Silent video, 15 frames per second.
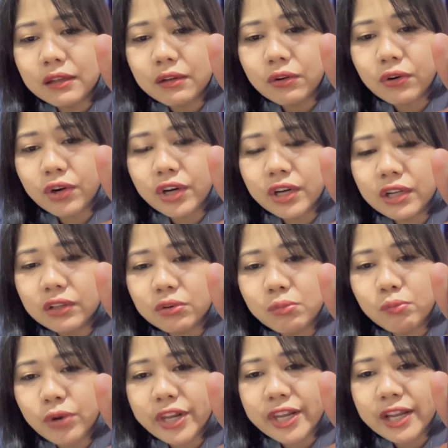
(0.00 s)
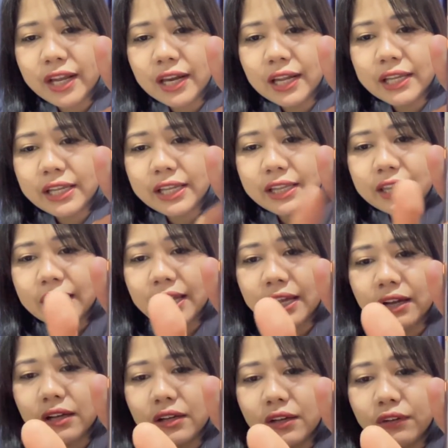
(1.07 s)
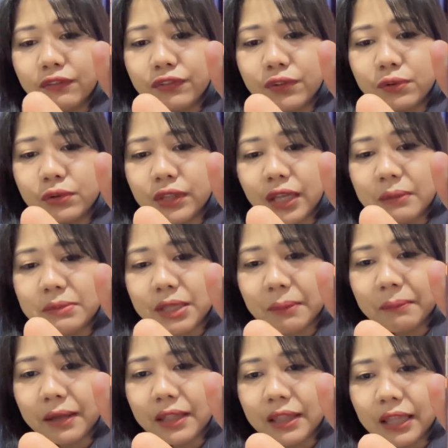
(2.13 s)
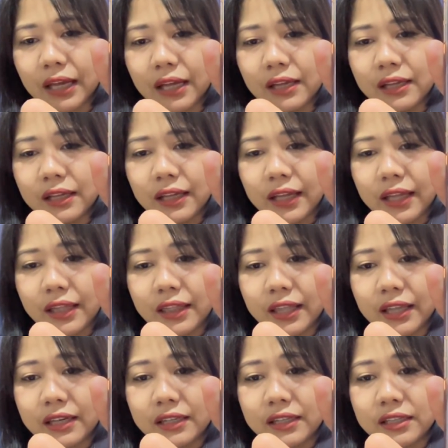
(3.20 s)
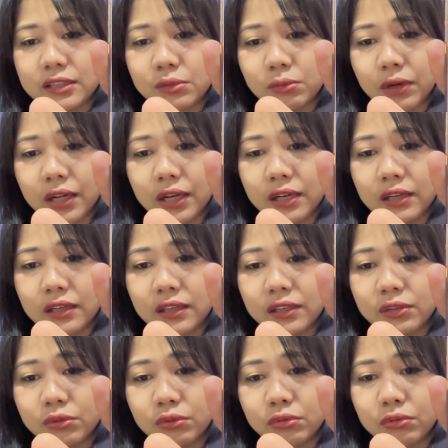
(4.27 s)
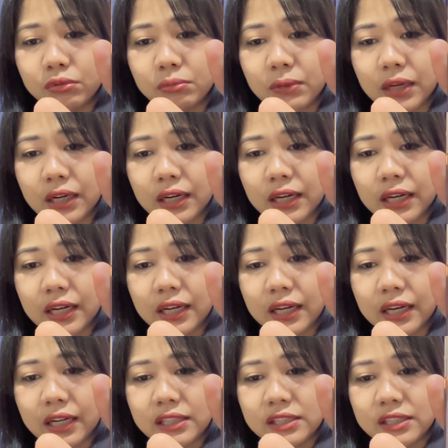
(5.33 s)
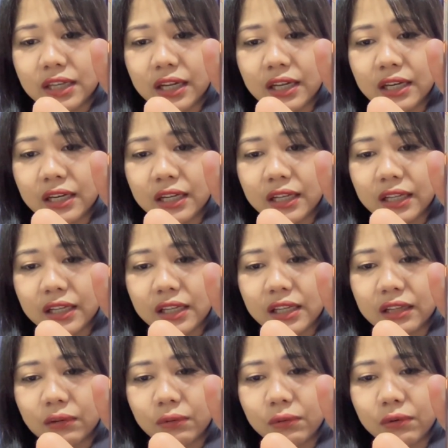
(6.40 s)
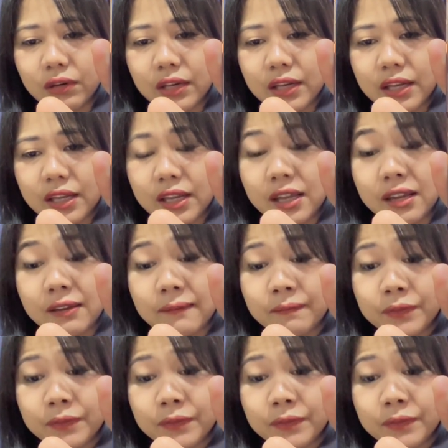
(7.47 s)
or kung pwede nga lang hindi, few times a month ha. And then this one, yung mga nandyan, eat only